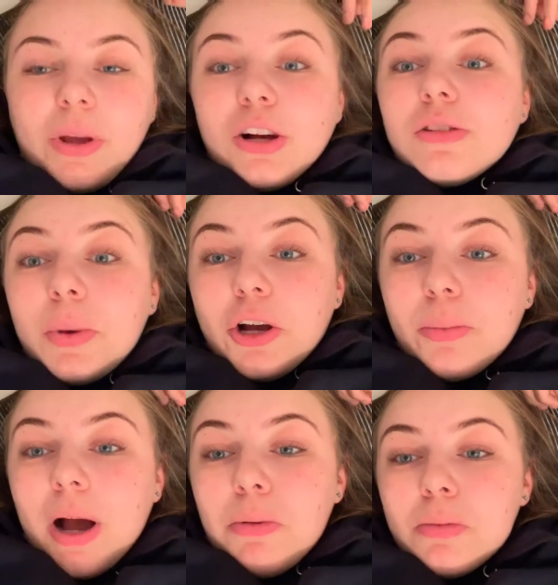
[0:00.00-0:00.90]
we got to pick
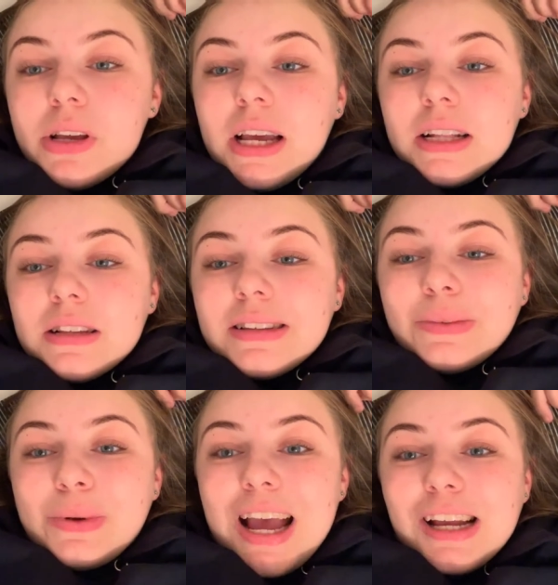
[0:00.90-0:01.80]
up our pumpkins,
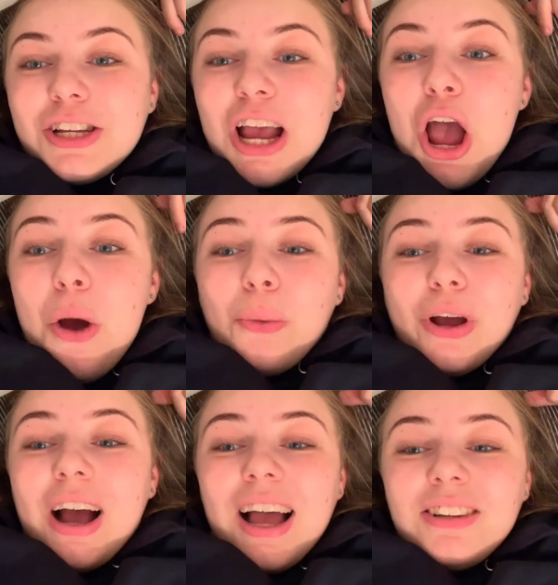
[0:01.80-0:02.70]
which
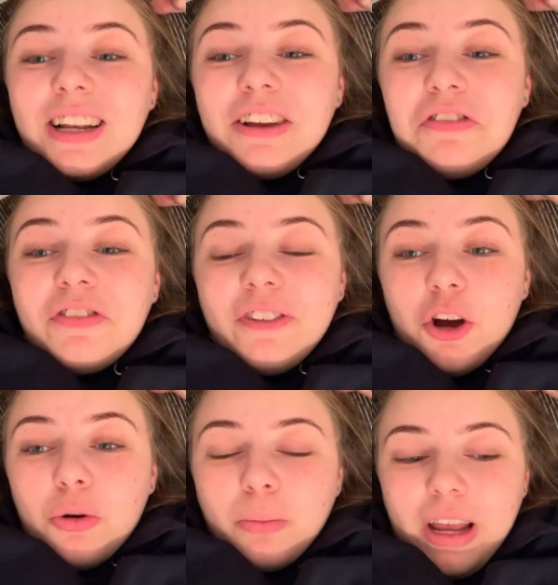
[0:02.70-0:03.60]
we're actually
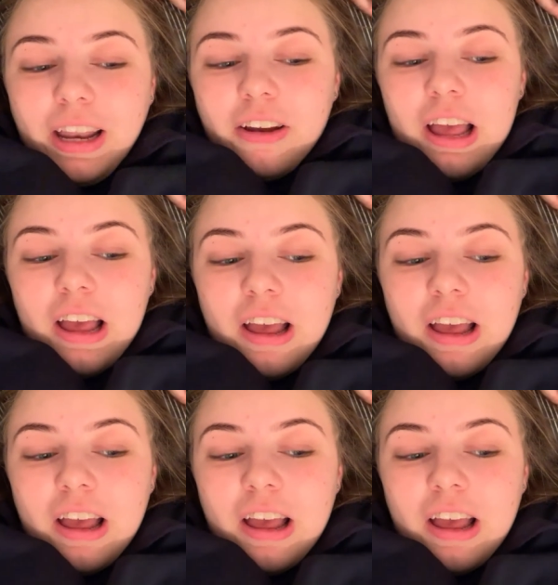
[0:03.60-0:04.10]
filming